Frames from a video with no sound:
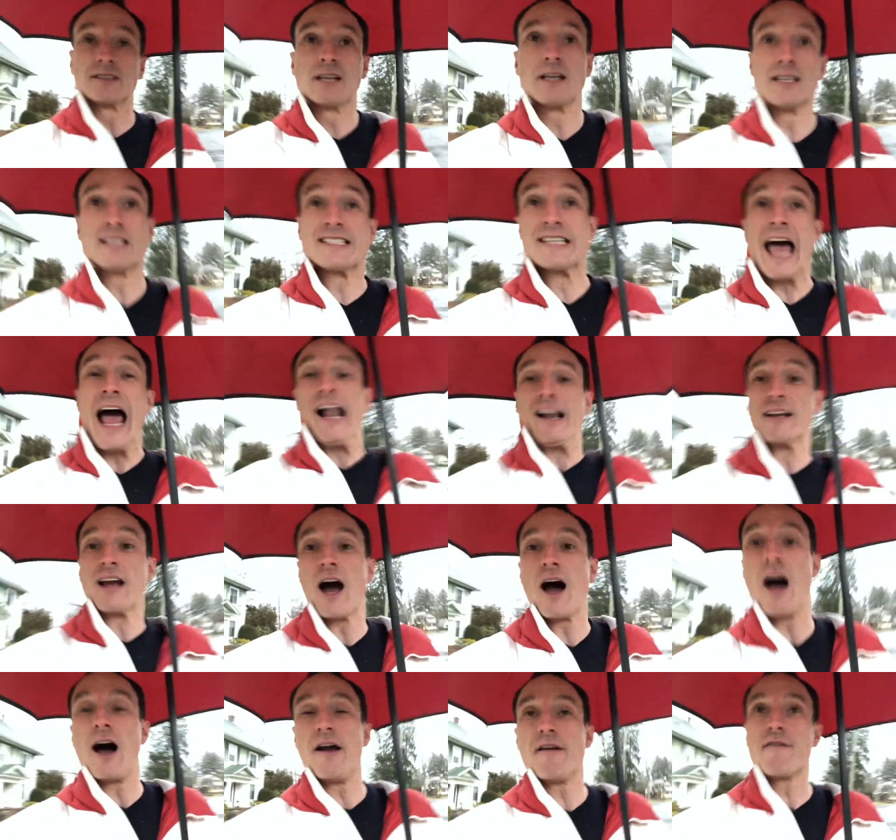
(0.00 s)
Sal
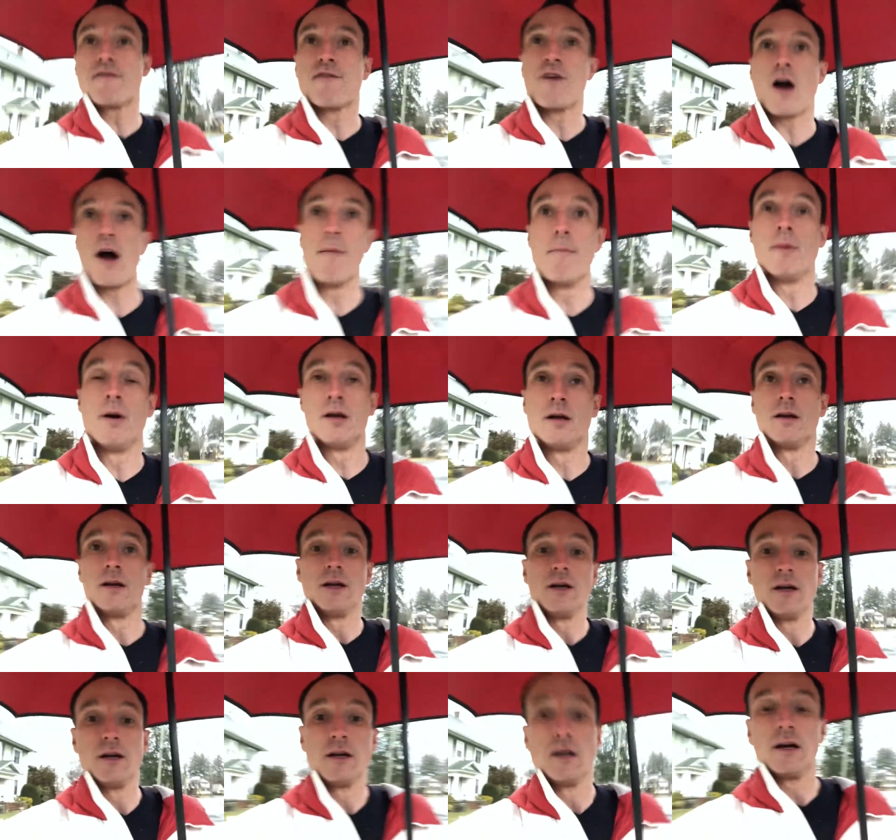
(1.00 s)
Khan from
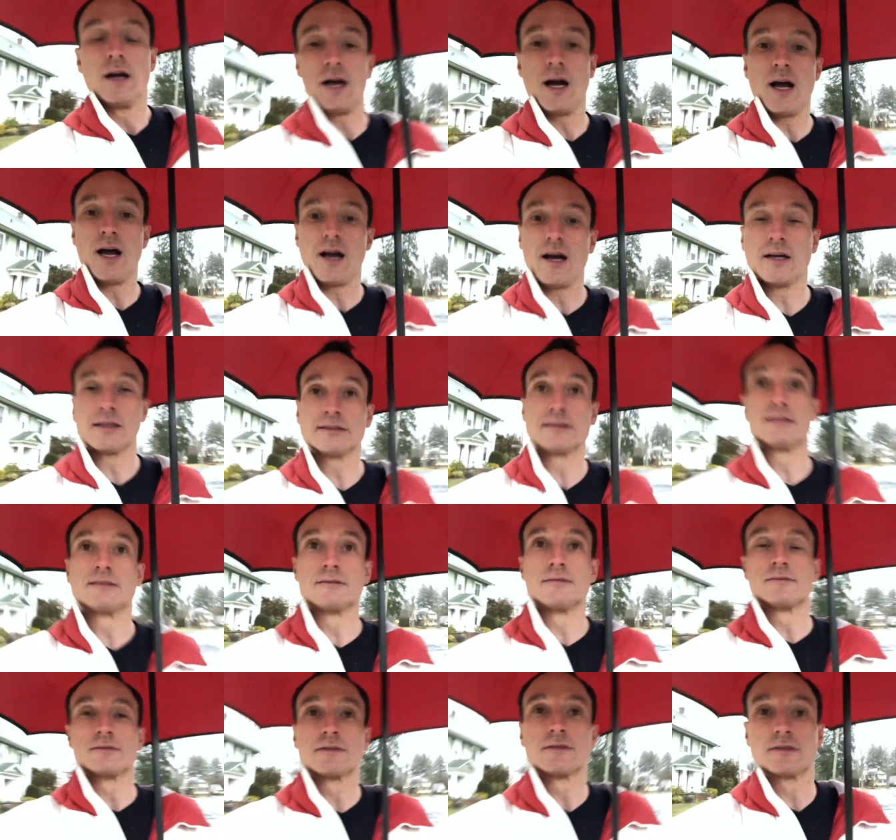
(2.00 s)

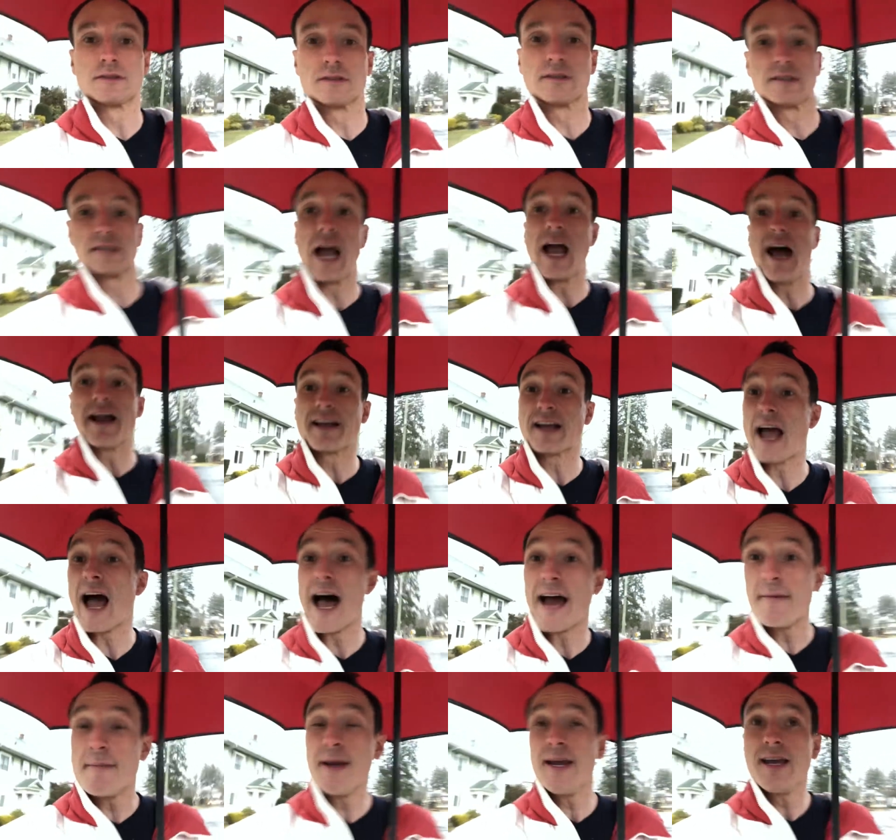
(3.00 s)
Khan
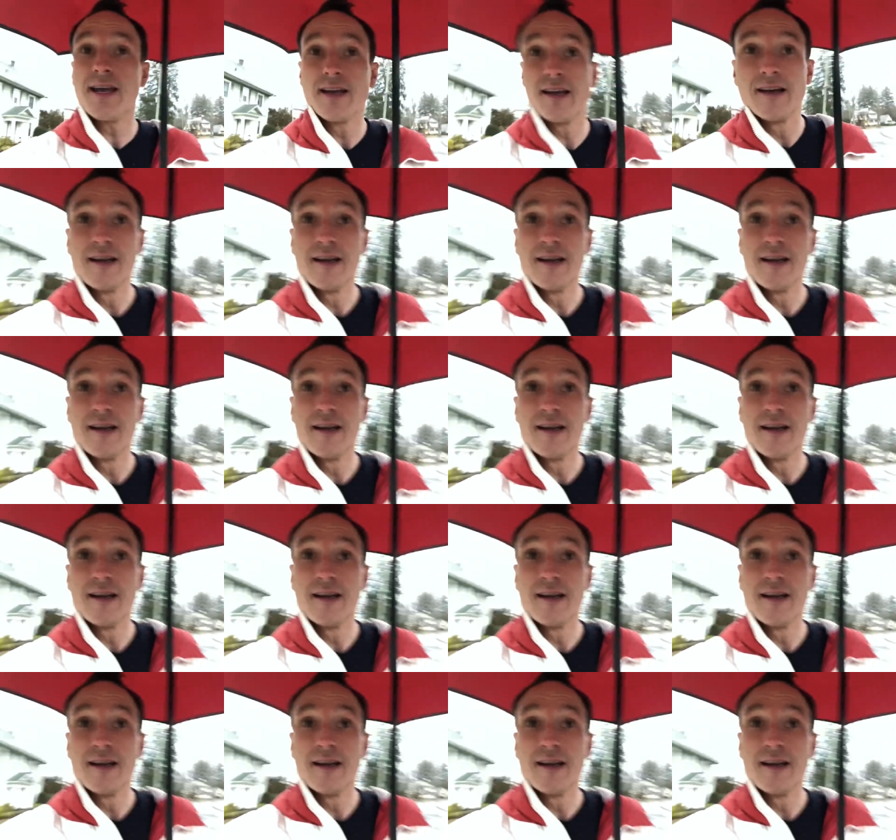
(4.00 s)
Academy,